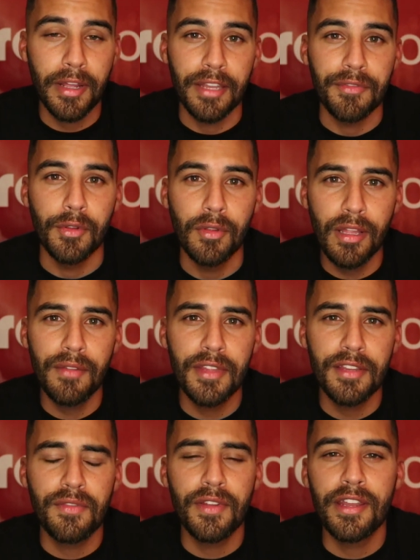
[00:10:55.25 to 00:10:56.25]
And if you love
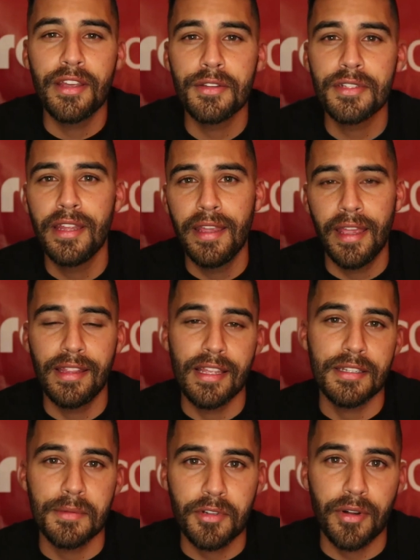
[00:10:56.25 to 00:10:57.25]
these videos, hit
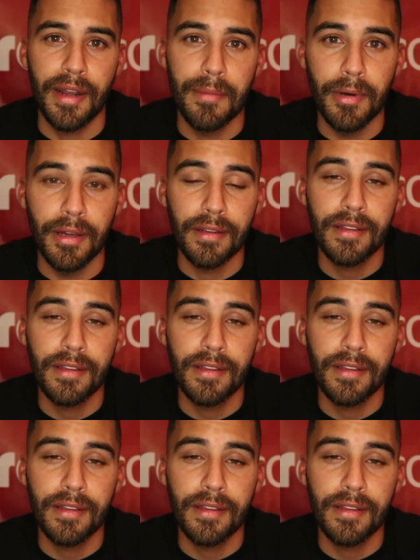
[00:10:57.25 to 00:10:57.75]
that subscribe button.